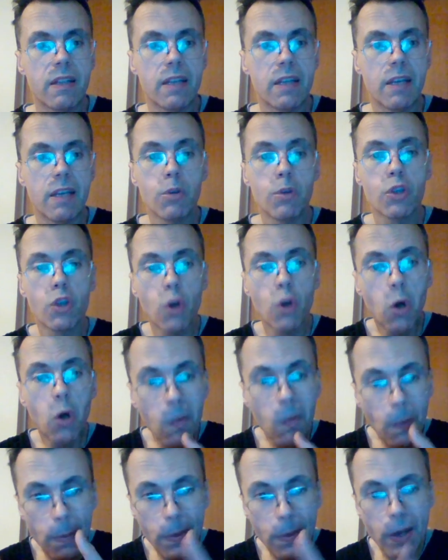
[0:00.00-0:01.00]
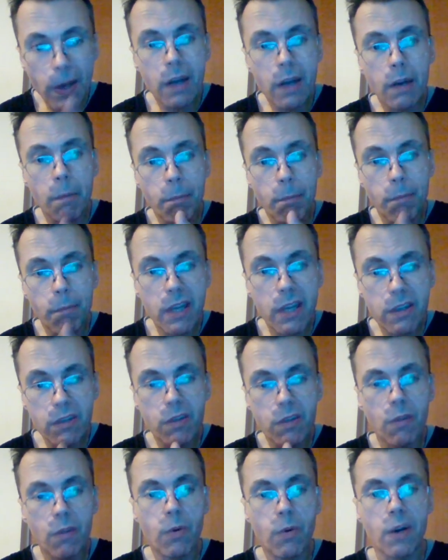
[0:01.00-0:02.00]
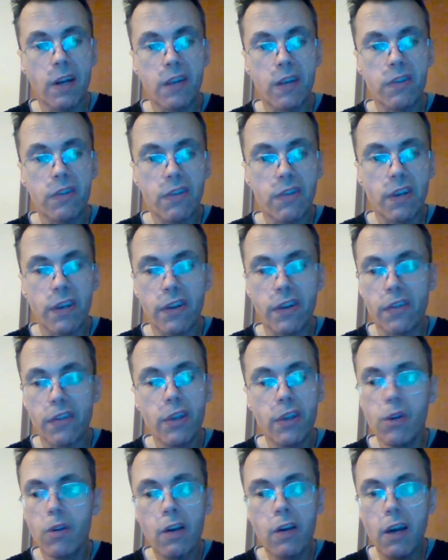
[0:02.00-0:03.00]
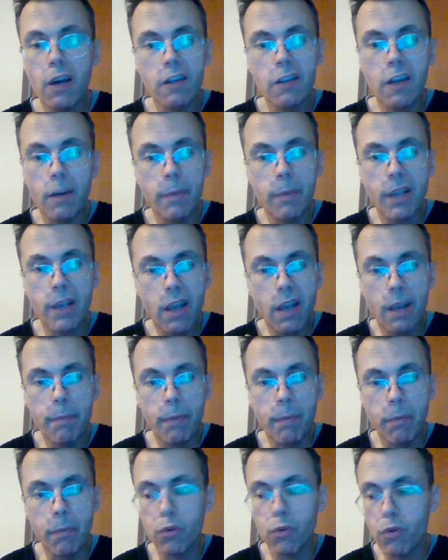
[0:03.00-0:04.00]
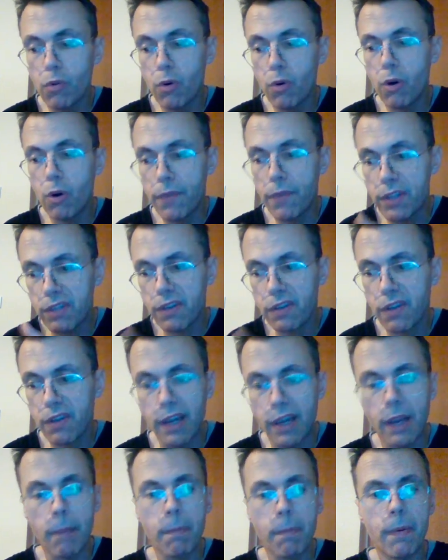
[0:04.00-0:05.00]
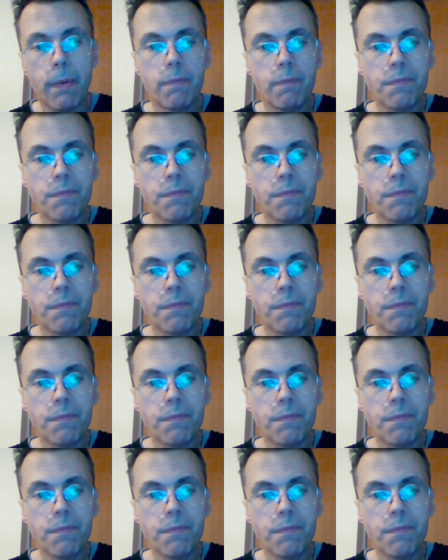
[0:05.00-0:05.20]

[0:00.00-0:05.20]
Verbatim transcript: It was all done based on what I stated. You're not going to be capable to always keep